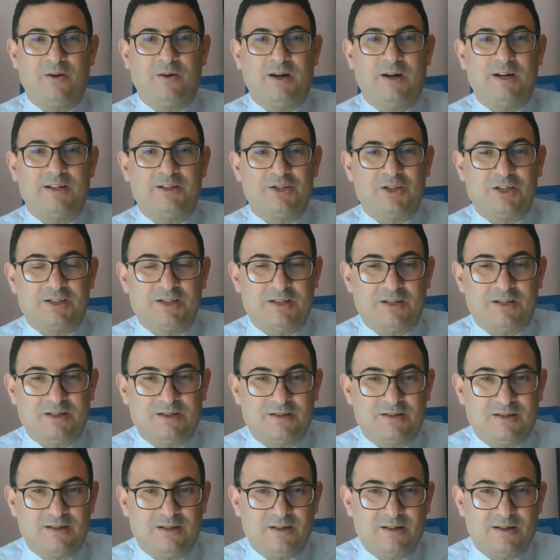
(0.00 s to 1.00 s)

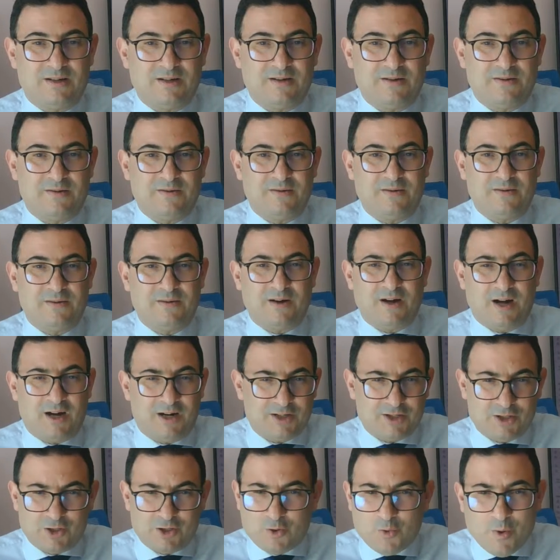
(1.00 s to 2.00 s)
adjusted
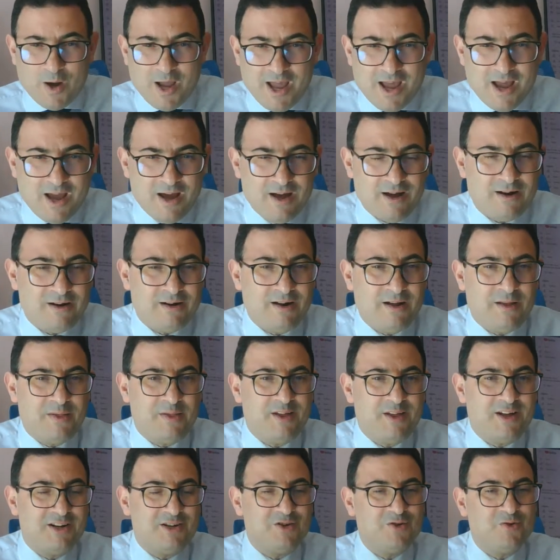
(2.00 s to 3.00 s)
R square,
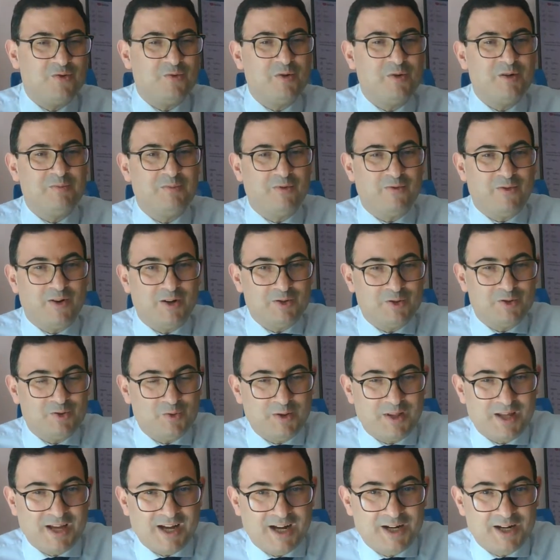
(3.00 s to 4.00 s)
and then you will move on
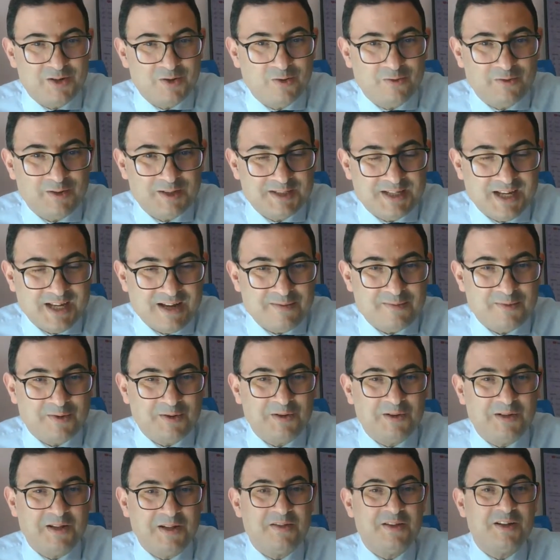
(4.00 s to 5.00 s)
to the ANOVA
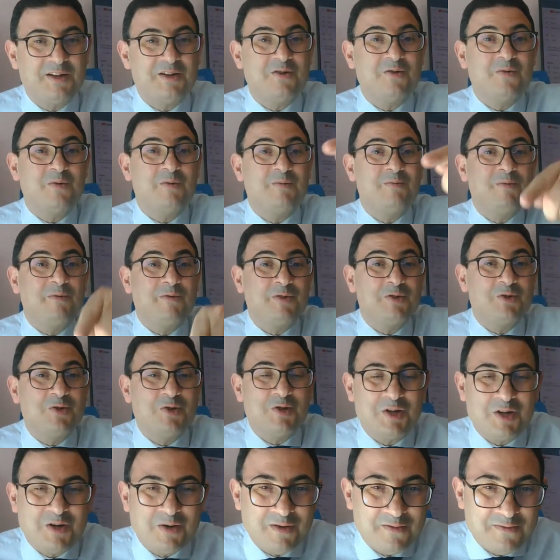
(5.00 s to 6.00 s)
table, and then you will move on to
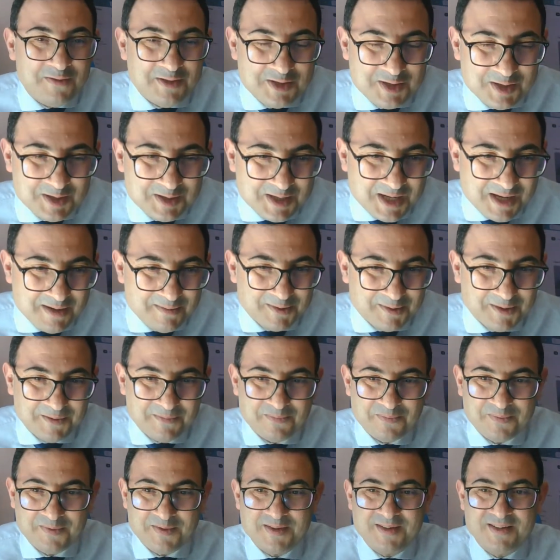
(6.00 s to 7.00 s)
the coefficient table.
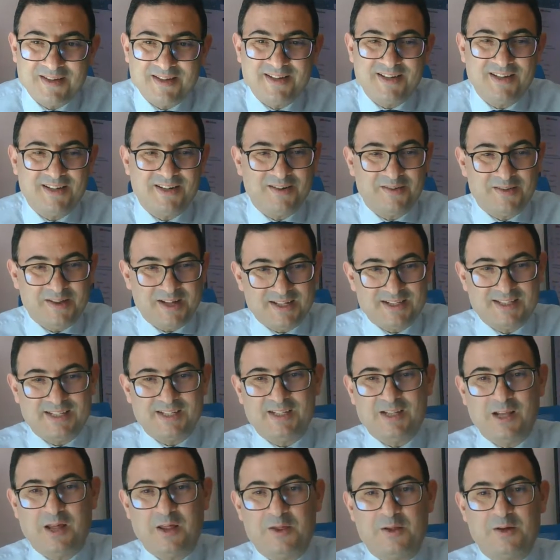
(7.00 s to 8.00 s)
That's
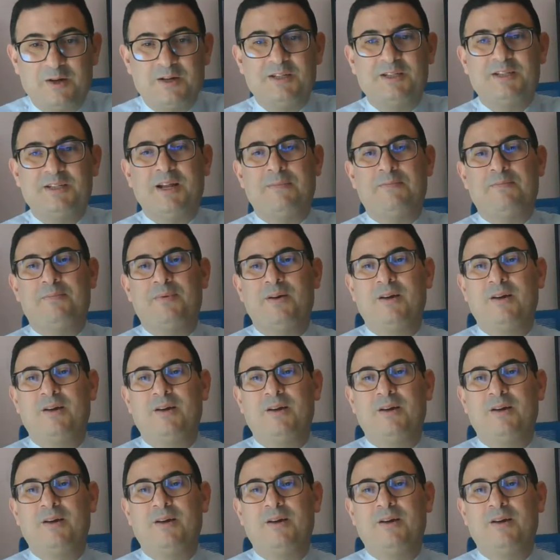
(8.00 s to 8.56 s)
a 3-step